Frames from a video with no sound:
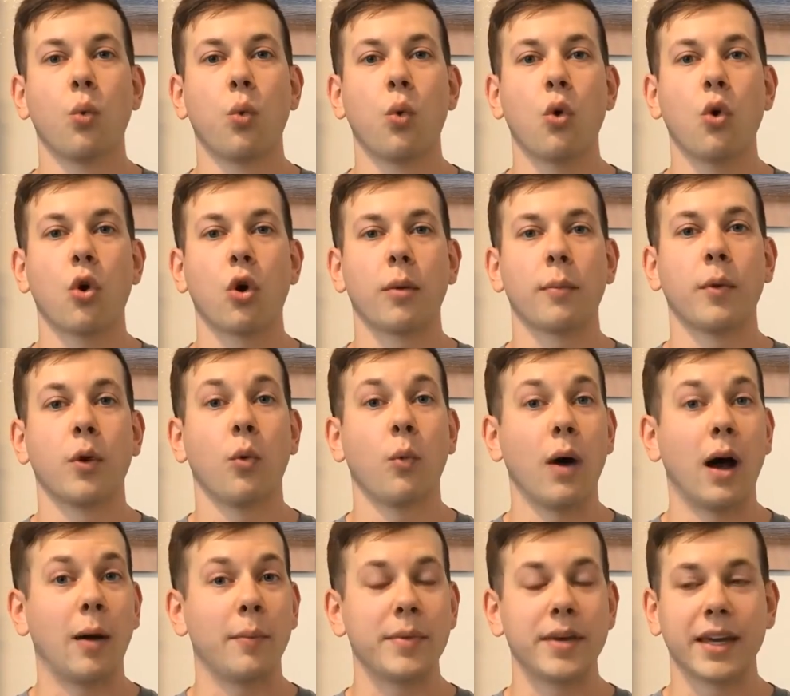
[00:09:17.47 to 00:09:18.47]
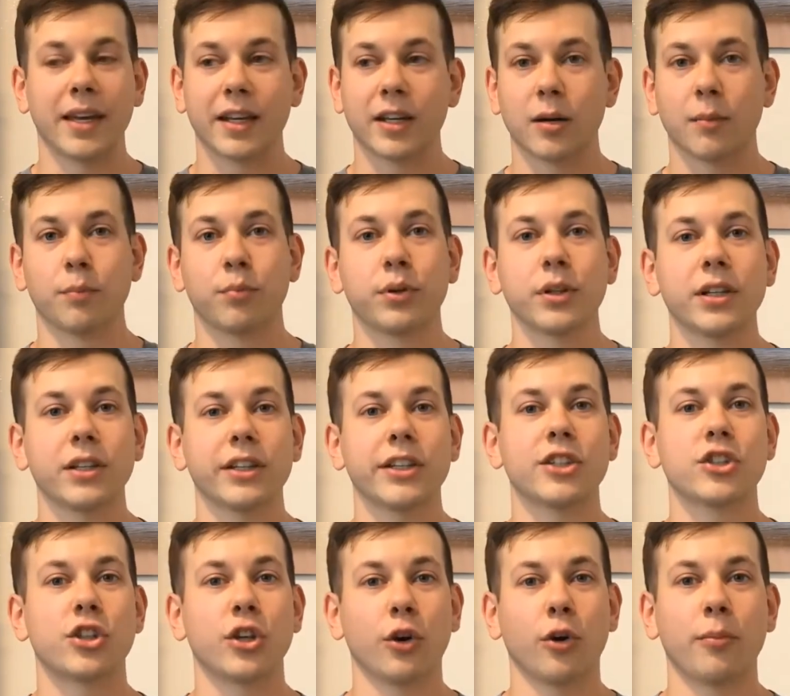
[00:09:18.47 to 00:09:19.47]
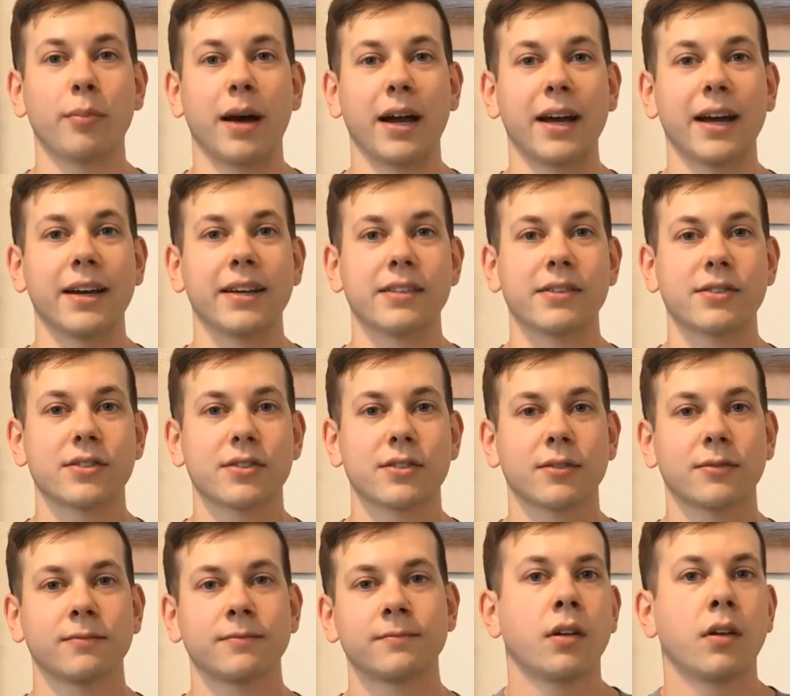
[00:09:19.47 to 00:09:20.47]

warm while being completely chilled by ice.